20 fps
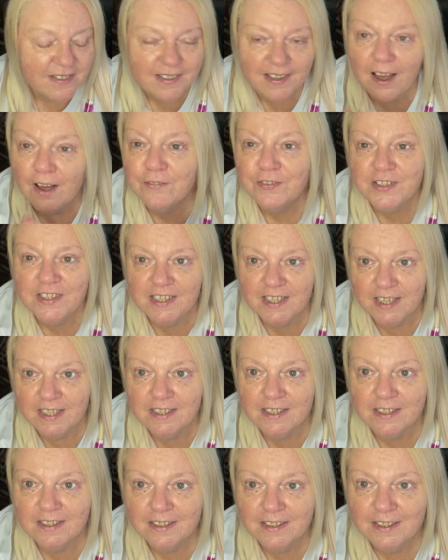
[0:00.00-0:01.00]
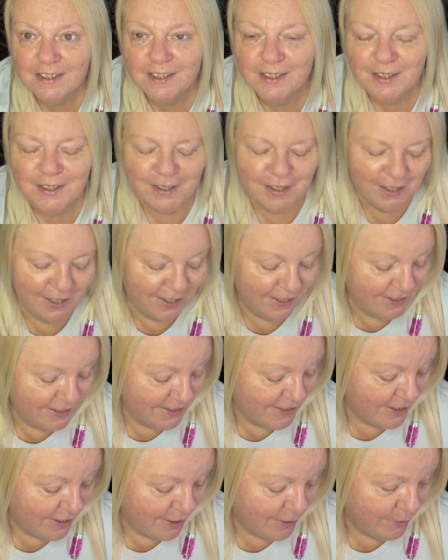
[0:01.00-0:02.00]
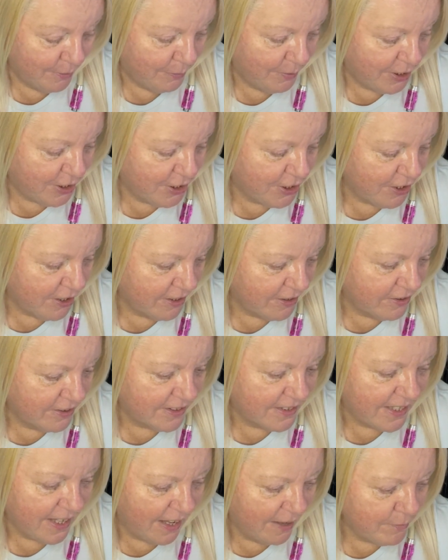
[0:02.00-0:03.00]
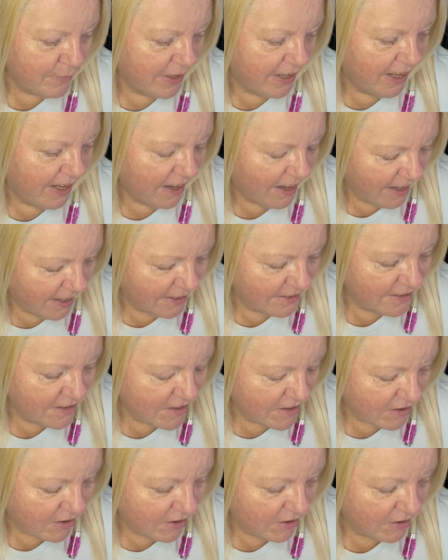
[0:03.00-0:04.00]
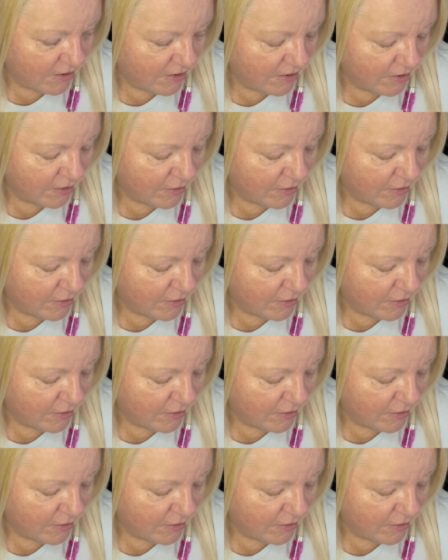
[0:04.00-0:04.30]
coveted and uh, wished I could get my hands on.